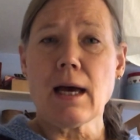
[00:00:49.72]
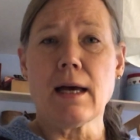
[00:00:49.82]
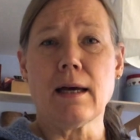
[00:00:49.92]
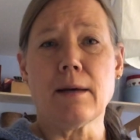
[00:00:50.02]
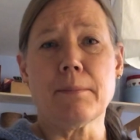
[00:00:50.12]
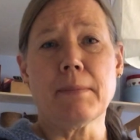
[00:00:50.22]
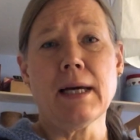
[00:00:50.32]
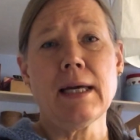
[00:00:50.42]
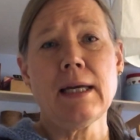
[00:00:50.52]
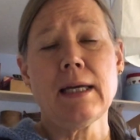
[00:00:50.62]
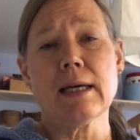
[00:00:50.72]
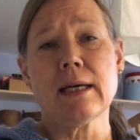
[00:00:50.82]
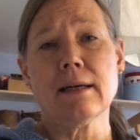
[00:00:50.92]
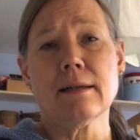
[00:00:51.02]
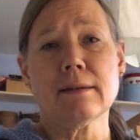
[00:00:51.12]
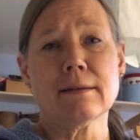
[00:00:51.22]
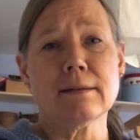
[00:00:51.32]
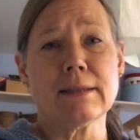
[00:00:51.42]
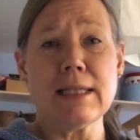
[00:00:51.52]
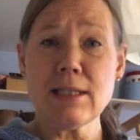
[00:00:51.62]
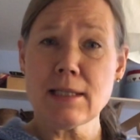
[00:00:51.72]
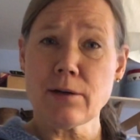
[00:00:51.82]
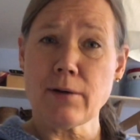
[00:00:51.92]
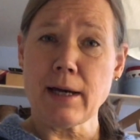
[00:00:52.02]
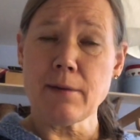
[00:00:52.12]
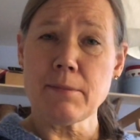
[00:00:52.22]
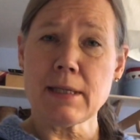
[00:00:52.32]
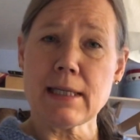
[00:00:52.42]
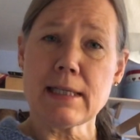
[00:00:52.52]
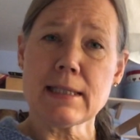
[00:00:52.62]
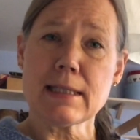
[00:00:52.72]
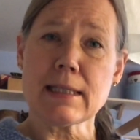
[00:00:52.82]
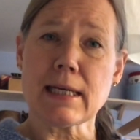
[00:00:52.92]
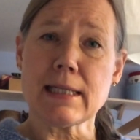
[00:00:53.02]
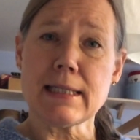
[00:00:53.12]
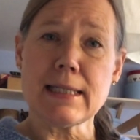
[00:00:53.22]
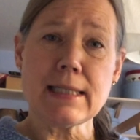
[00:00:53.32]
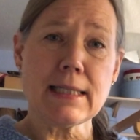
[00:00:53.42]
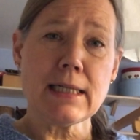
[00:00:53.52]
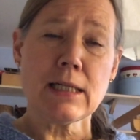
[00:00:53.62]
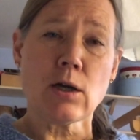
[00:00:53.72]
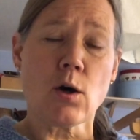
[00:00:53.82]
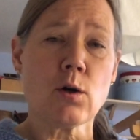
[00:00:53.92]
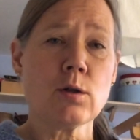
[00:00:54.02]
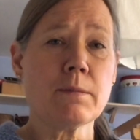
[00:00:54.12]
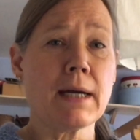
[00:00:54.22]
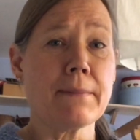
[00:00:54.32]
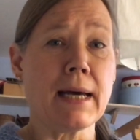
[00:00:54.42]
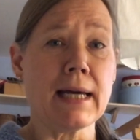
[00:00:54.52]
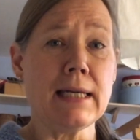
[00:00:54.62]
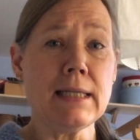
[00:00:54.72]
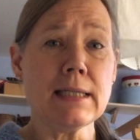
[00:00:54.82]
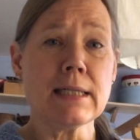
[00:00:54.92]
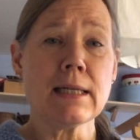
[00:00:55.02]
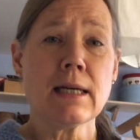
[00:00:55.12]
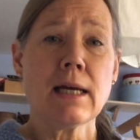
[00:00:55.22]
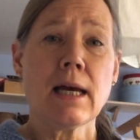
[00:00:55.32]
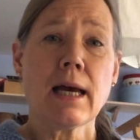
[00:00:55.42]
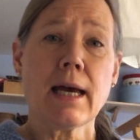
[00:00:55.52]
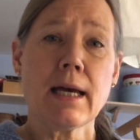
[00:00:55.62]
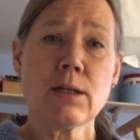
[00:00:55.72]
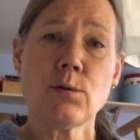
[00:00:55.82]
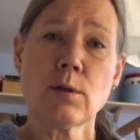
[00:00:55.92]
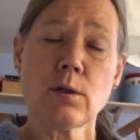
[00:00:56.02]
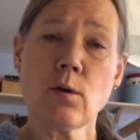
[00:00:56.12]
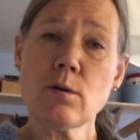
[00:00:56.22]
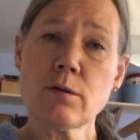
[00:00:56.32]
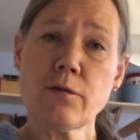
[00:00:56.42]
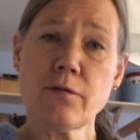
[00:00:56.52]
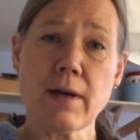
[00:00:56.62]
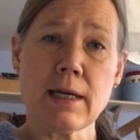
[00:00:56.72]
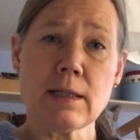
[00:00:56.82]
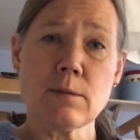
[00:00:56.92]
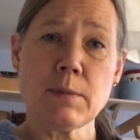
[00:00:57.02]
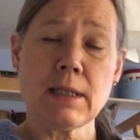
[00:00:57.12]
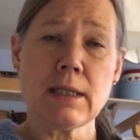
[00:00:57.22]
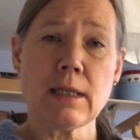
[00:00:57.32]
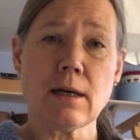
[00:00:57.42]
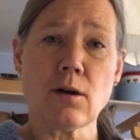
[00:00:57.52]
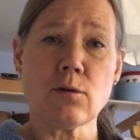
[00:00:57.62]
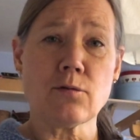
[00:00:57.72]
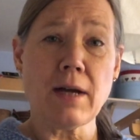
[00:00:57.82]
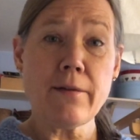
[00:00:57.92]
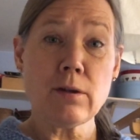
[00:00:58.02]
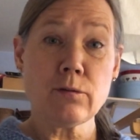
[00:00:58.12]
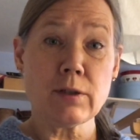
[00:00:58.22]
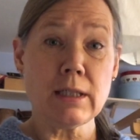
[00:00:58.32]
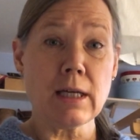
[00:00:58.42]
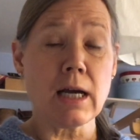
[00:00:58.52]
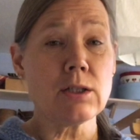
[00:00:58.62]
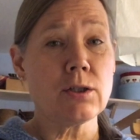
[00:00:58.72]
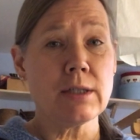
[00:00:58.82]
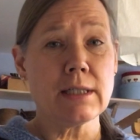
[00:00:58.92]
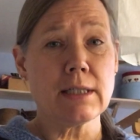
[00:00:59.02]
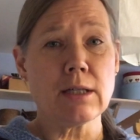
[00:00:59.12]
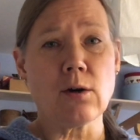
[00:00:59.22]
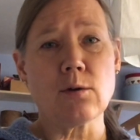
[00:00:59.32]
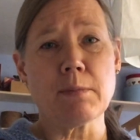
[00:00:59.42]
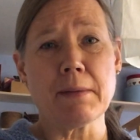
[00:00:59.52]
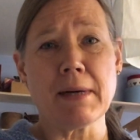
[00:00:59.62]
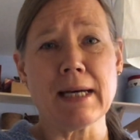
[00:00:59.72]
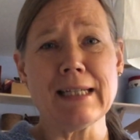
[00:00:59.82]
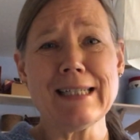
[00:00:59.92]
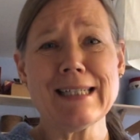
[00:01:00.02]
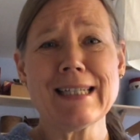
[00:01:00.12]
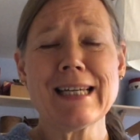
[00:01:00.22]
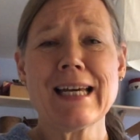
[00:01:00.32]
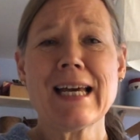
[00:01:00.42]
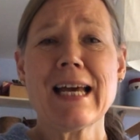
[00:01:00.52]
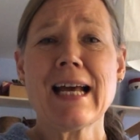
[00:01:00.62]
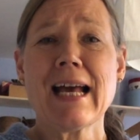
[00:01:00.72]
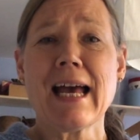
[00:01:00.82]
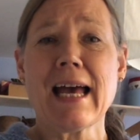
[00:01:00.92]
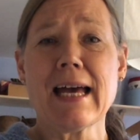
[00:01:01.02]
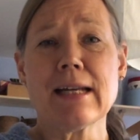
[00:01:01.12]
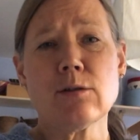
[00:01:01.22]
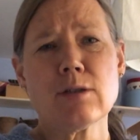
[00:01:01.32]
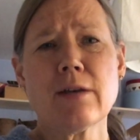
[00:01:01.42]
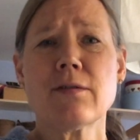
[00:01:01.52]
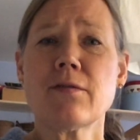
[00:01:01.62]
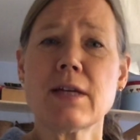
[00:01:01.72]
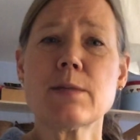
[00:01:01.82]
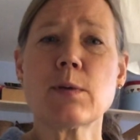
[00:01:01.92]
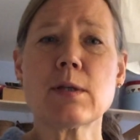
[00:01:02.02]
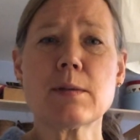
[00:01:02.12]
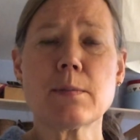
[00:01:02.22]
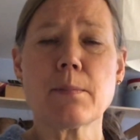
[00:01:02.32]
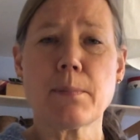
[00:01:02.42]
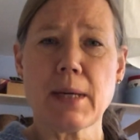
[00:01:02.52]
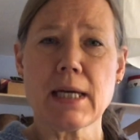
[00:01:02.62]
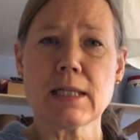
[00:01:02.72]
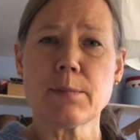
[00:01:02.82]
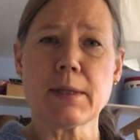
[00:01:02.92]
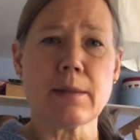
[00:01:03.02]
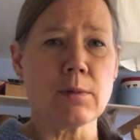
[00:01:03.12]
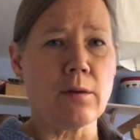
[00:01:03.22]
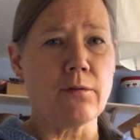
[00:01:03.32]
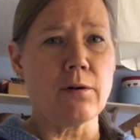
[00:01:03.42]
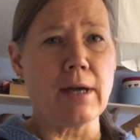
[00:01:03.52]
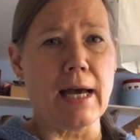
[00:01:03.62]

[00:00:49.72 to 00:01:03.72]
My Instagram is Knittingonmymind, and you can also find me on Ravelry under Knittingonmymind, and I also have a Facebook page, but I'm not very